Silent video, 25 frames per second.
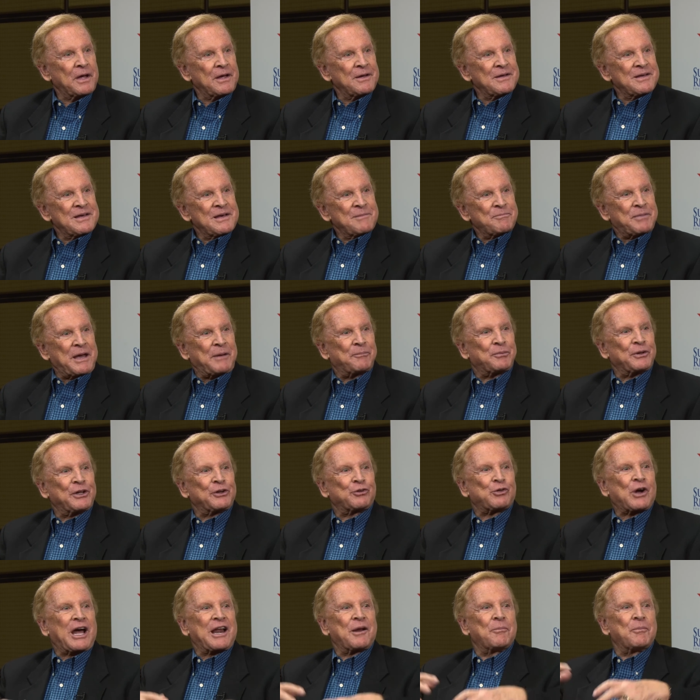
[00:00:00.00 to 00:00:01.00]
Mm. People that
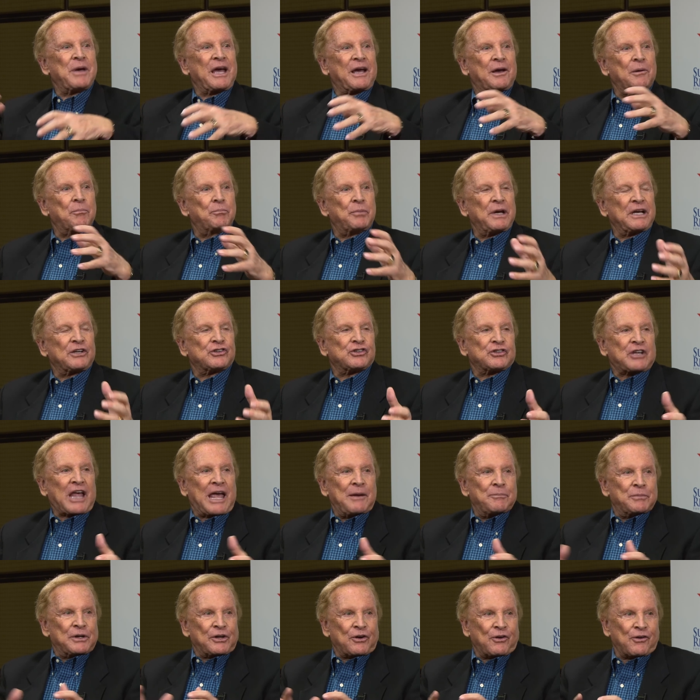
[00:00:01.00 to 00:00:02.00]
try to make a big
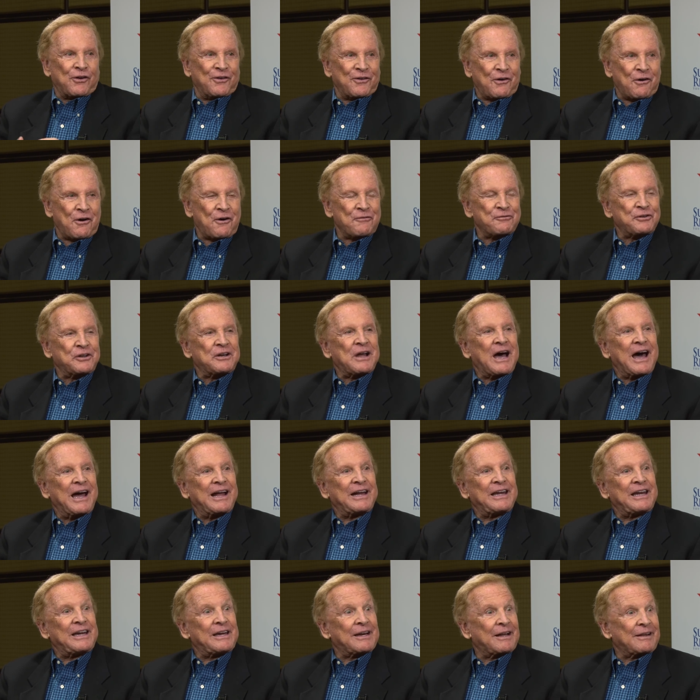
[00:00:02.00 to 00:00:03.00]
statement are often
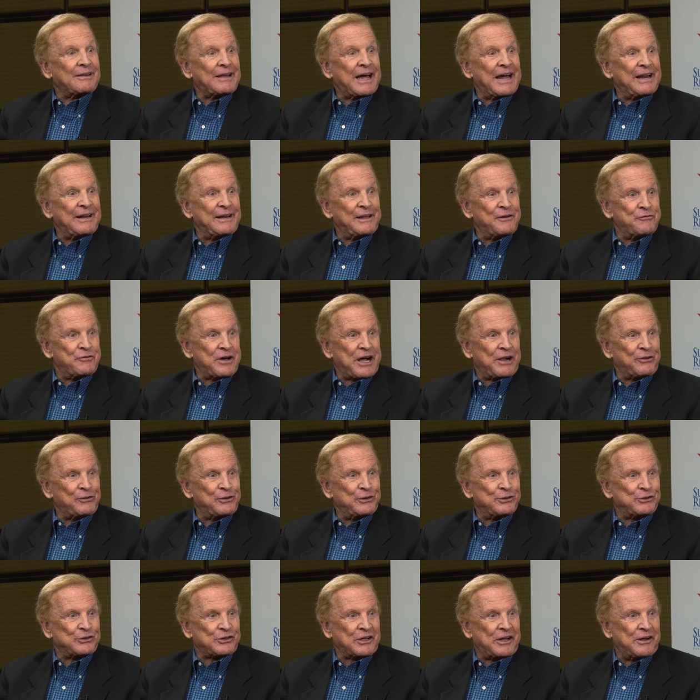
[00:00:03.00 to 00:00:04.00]
hiding a lightly
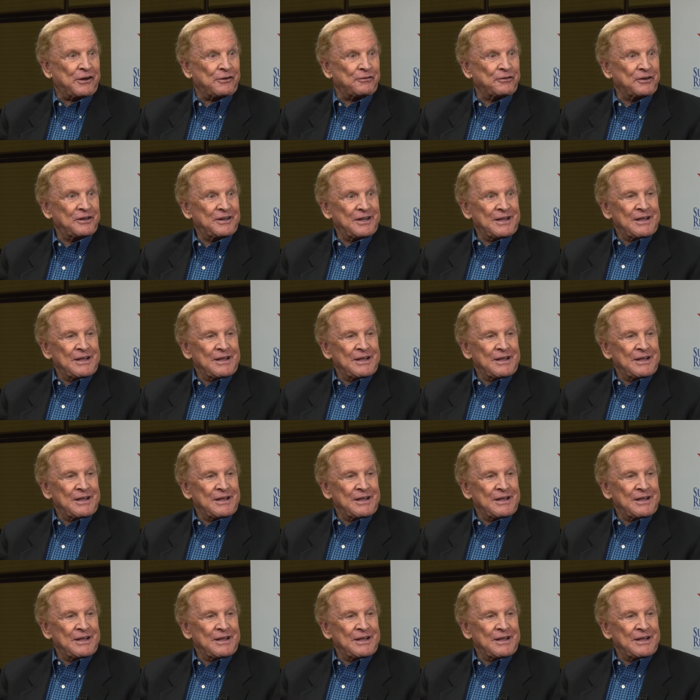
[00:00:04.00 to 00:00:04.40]
valued self.